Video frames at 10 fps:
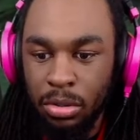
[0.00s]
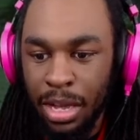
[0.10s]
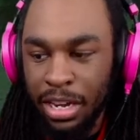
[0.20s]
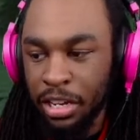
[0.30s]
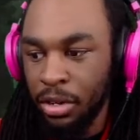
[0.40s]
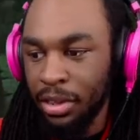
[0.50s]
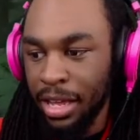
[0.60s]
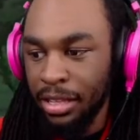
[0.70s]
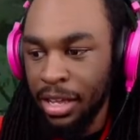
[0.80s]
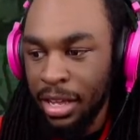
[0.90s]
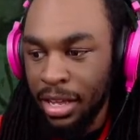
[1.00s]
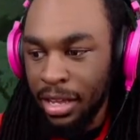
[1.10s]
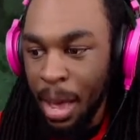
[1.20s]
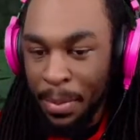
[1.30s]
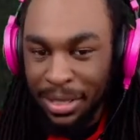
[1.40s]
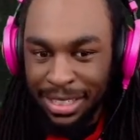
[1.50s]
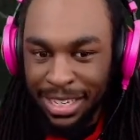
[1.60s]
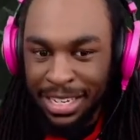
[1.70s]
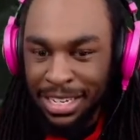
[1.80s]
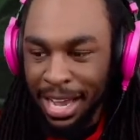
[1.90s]
I didn't know that. I mean, it's a
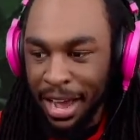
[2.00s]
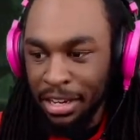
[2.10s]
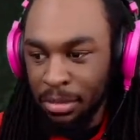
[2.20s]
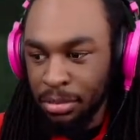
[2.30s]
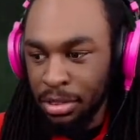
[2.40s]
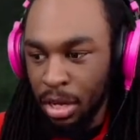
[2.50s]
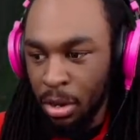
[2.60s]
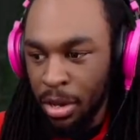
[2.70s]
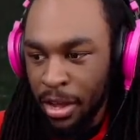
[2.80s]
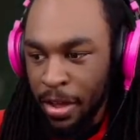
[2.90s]
key item, so